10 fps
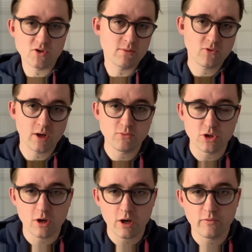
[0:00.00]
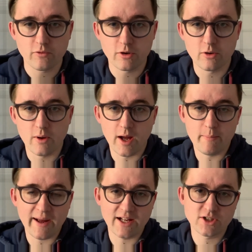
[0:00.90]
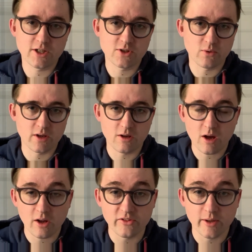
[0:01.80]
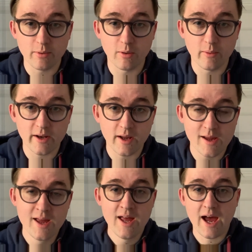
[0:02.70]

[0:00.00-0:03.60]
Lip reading: Sometimes you go through patches where you can't tip a winner,